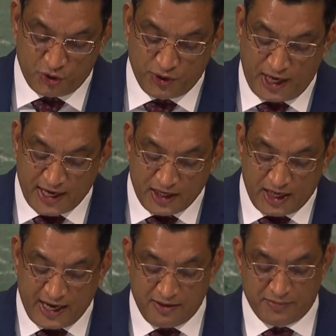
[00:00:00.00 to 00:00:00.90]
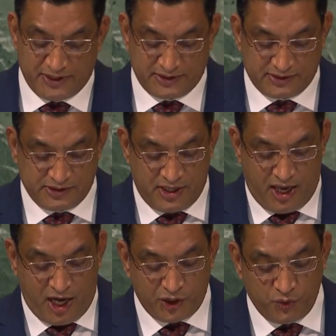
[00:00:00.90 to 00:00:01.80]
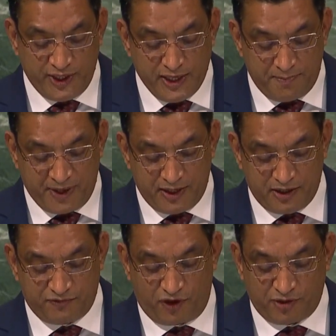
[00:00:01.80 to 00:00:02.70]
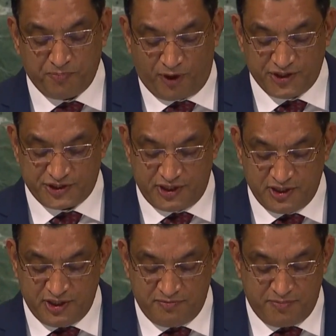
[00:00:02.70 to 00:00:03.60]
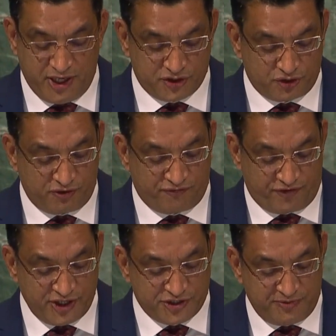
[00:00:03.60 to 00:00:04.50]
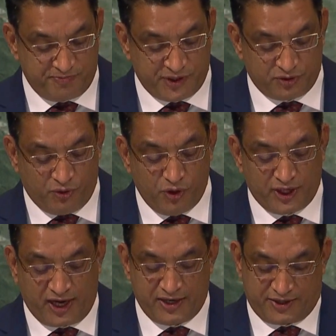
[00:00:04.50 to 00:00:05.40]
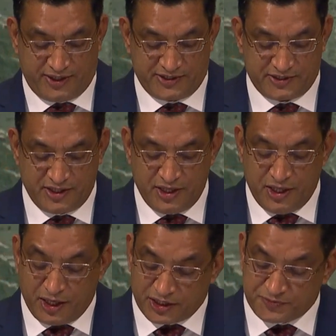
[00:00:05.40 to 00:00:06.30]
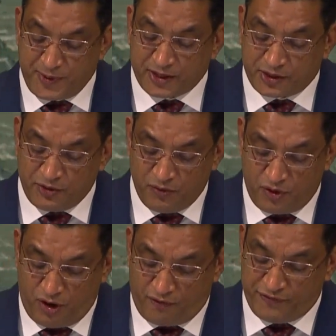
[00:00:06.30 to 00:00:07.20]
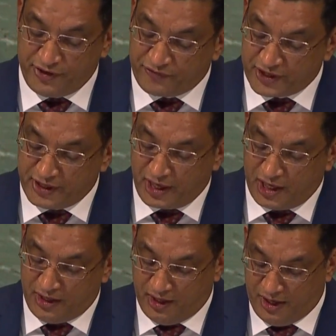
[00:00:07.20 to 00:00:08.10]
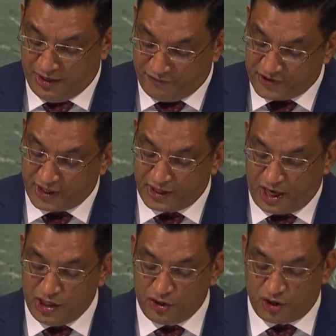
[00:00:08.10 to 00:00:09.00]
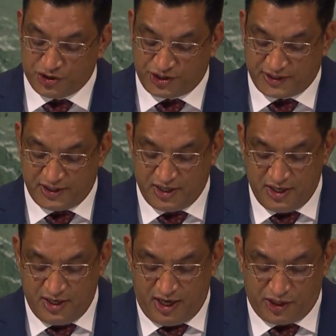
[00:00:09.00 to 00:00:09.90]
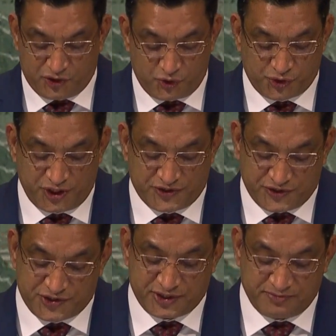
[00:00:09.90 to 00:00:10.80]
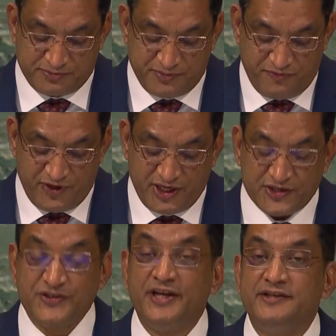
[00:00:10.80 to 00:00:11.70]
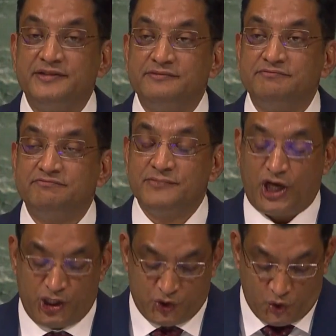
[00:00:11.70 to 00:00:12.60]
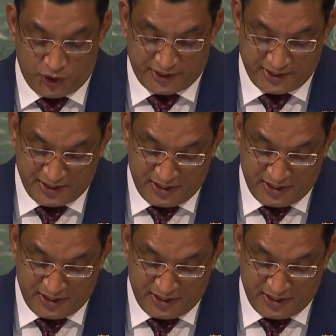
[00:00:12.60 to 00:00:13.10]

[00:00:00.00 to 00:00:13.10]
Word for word: to non-alignment and to independent foreign policy based on friendship with old countries, irrespective of differing, differing ideological and social system, when he said, I quote,